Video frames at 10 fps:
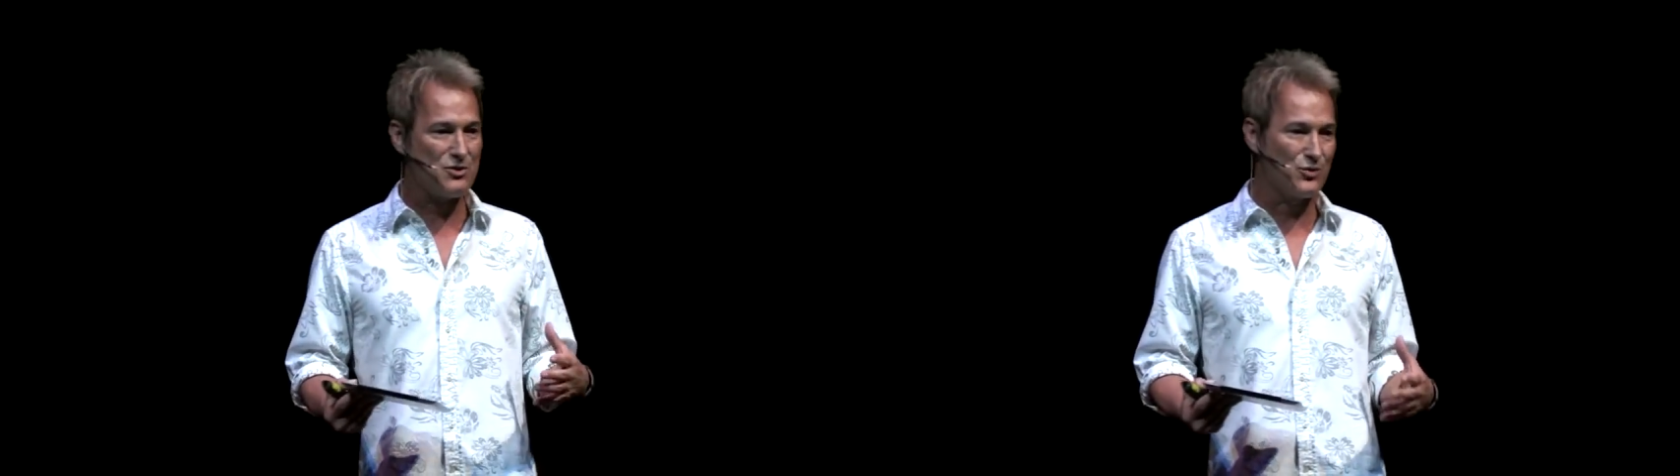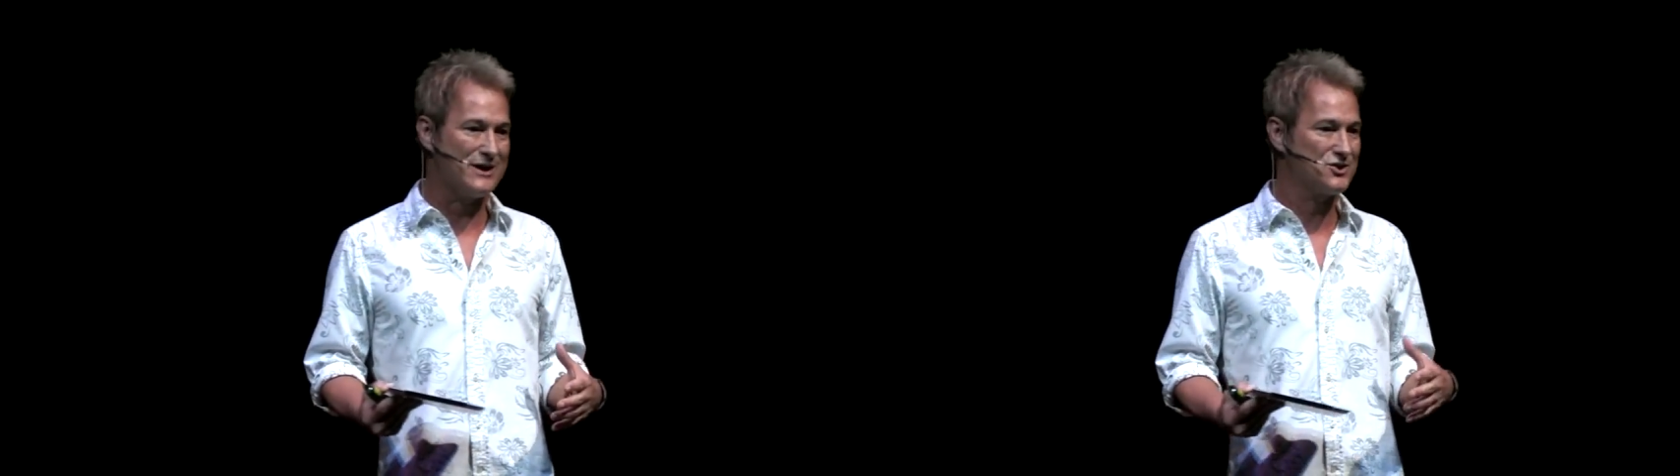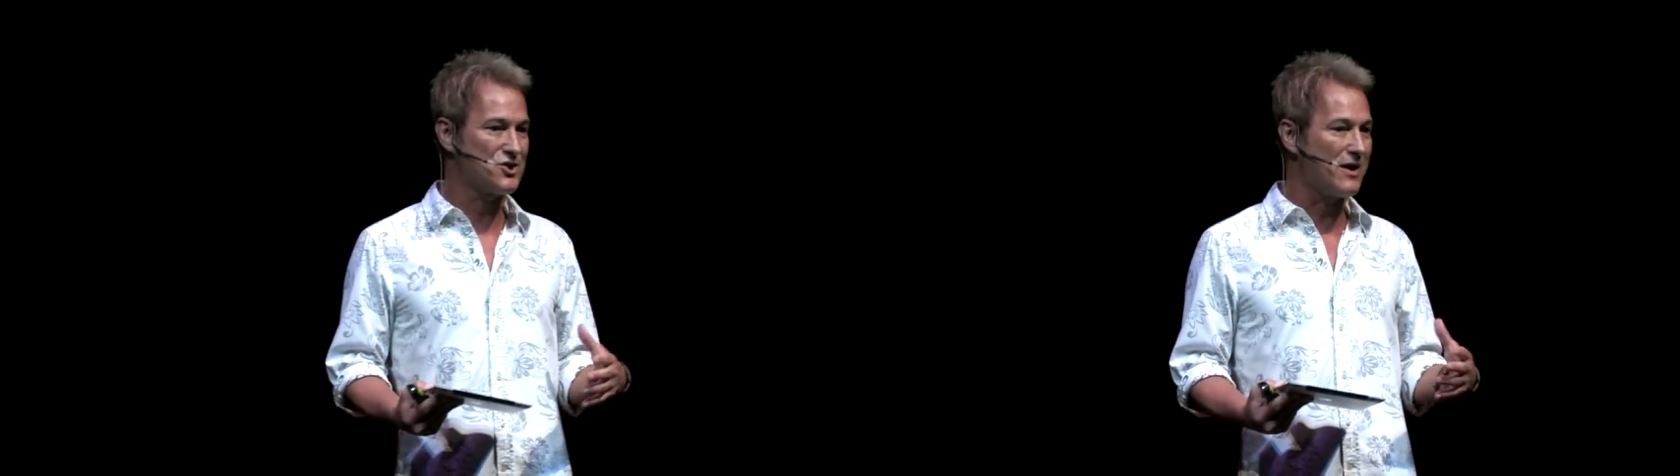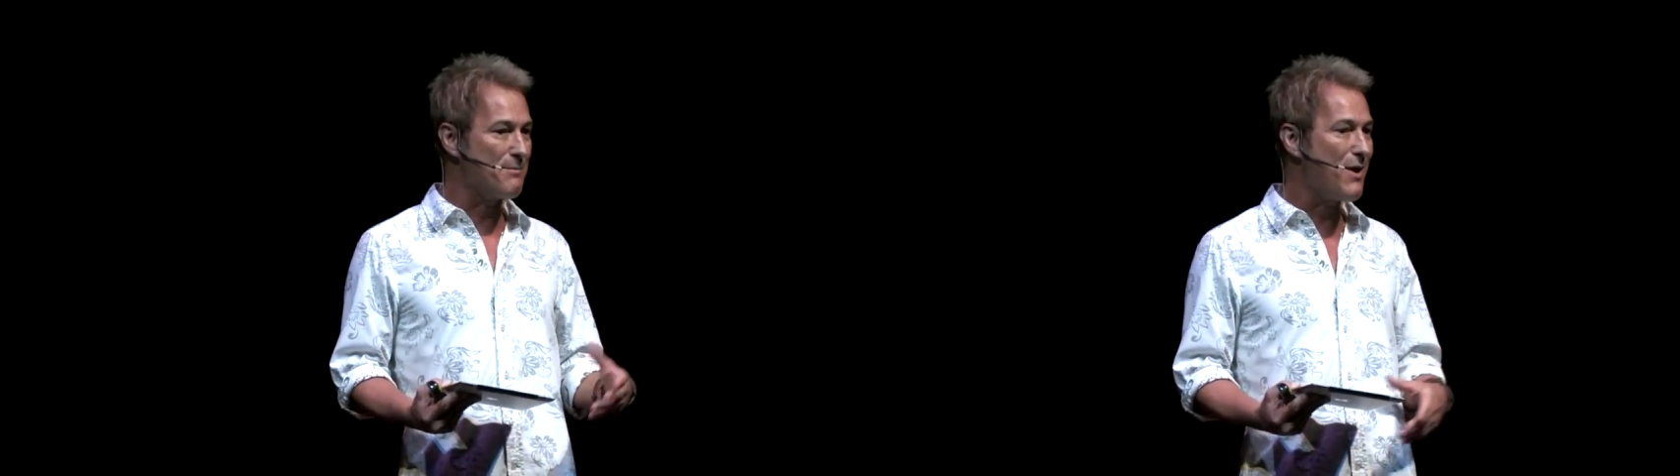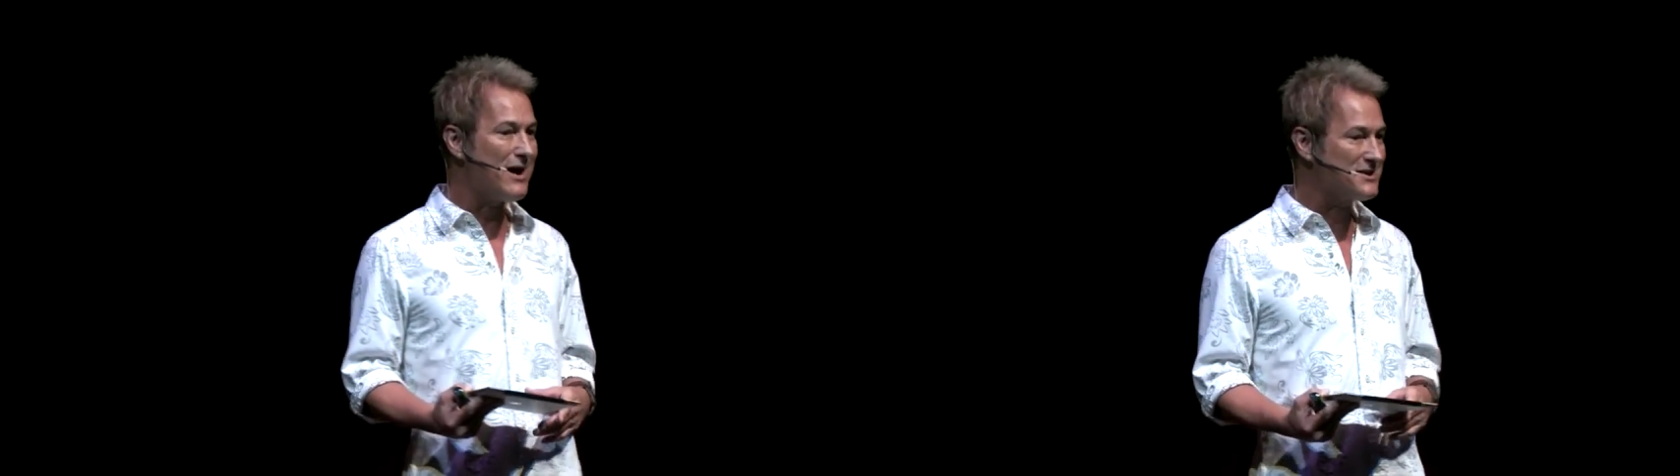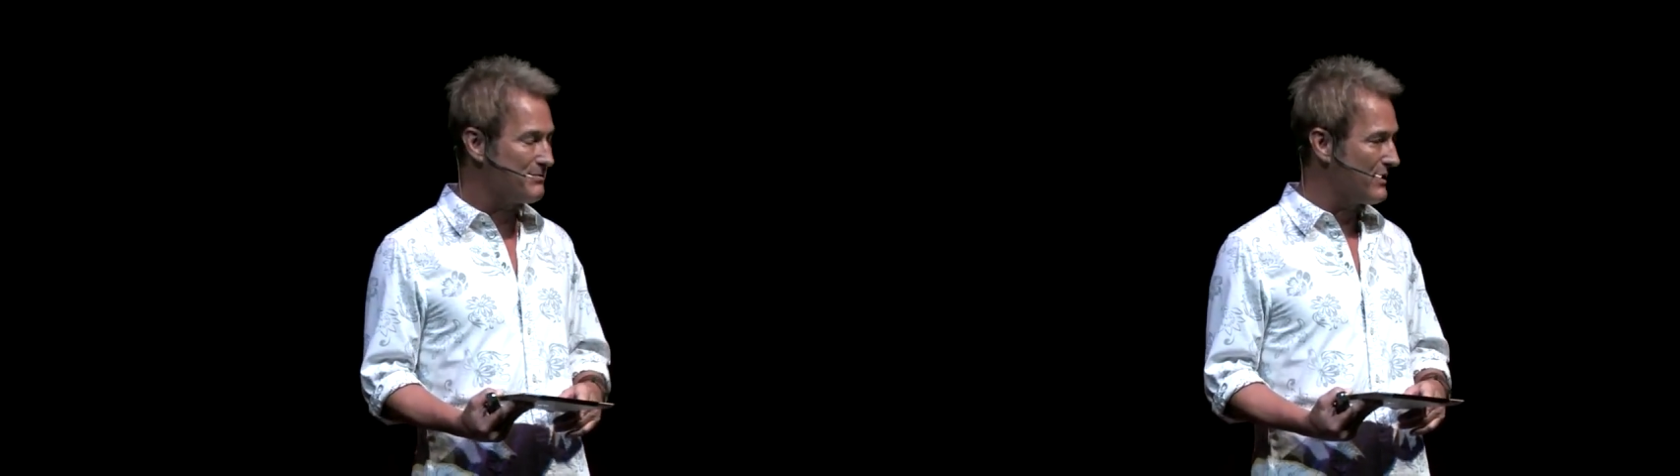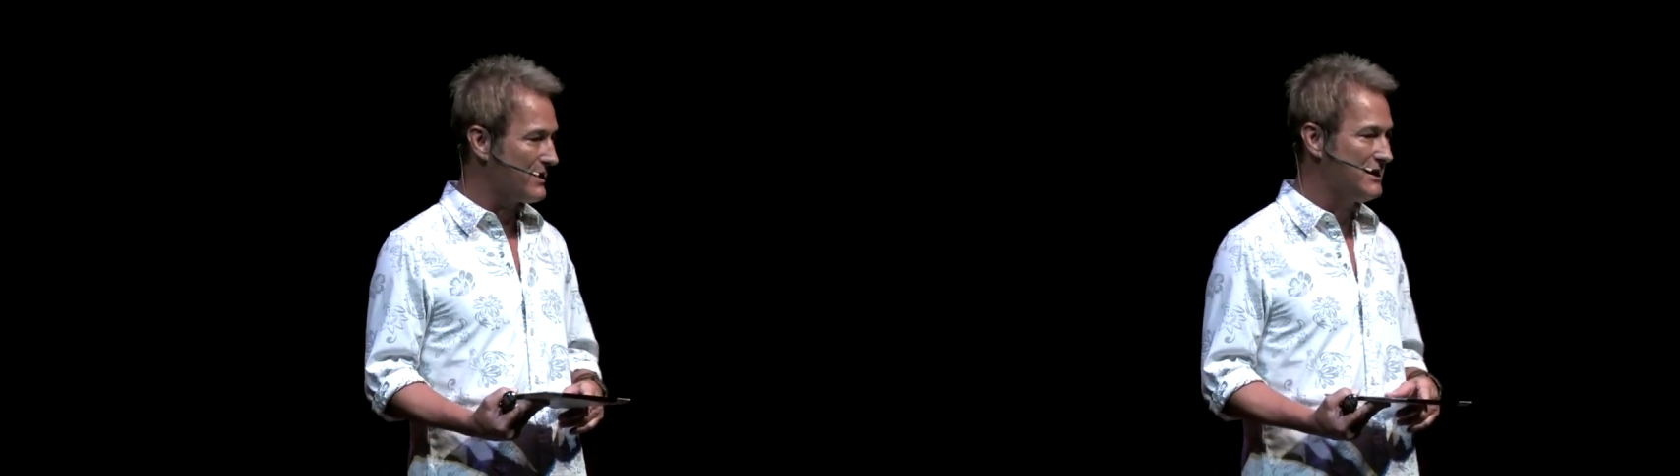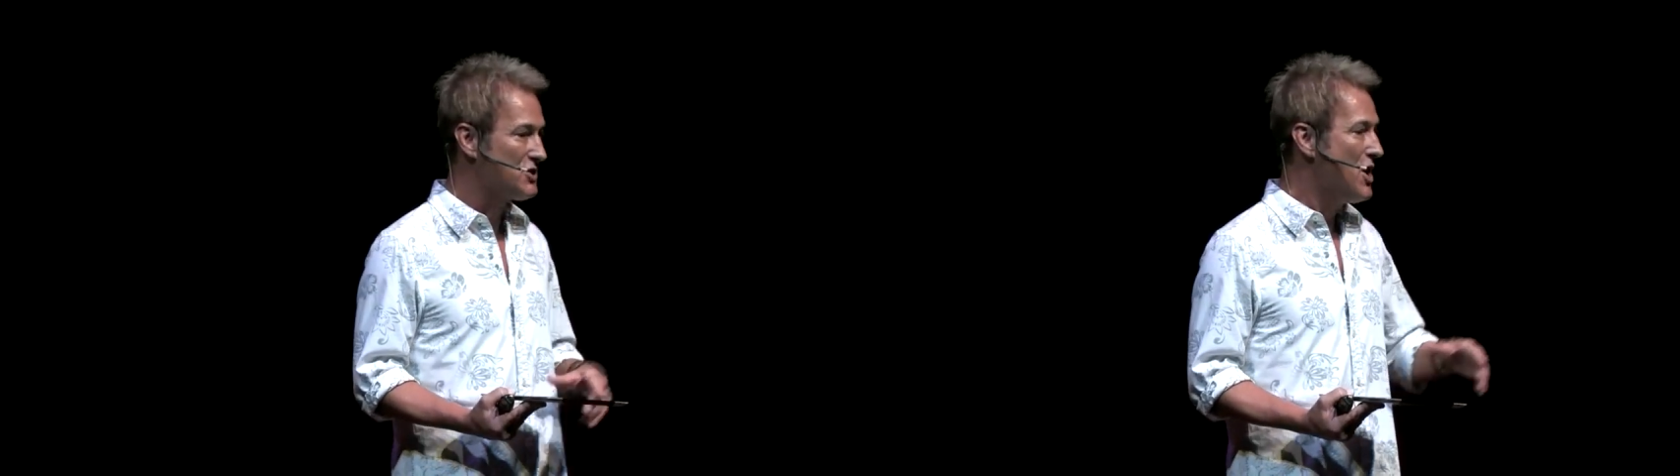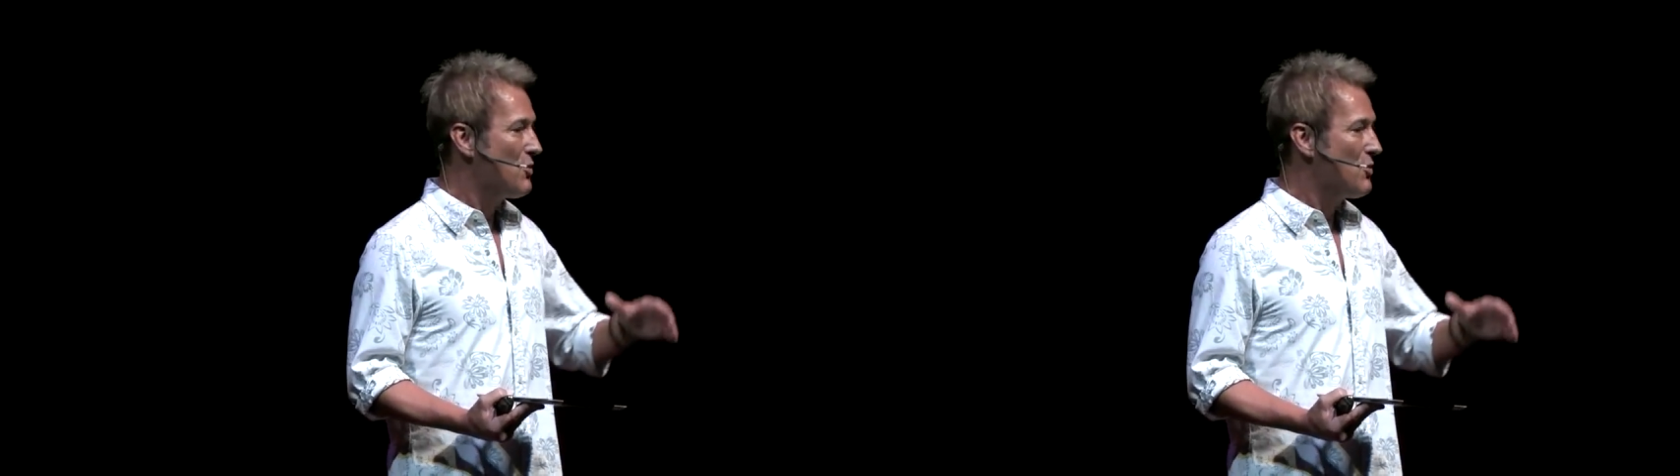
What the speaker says: risks on impossibilities